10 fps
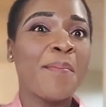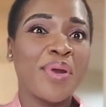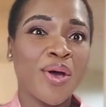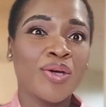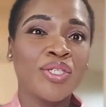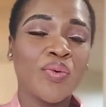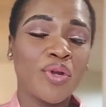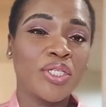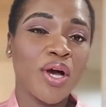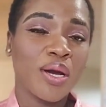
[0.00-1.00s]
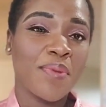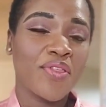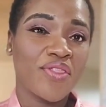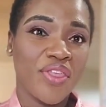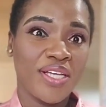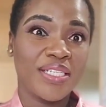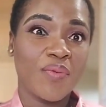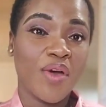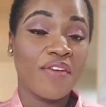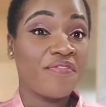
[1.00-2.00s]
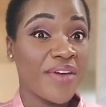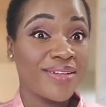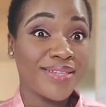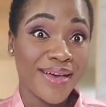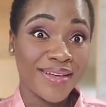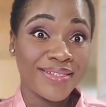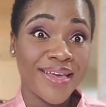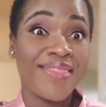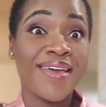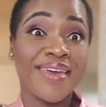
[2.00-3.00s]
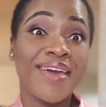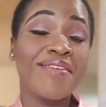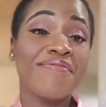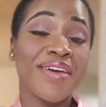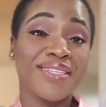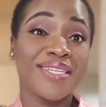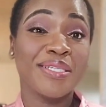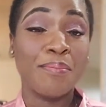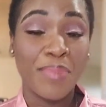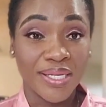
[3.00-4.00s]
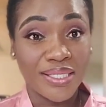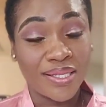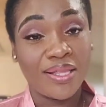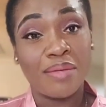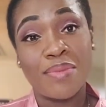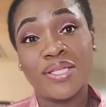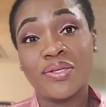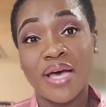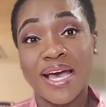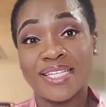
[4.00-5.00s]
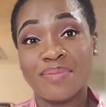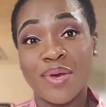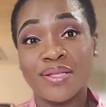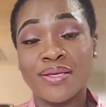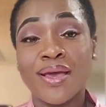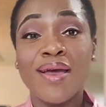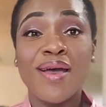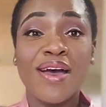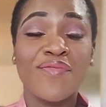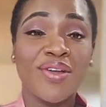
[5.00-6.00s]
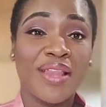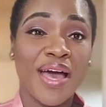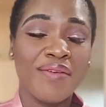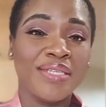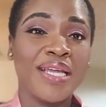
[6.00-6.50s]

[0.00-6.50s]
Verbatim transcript: but I also want to talk about the things that affect us and that can affect us mentally, the mental aspect of our lives.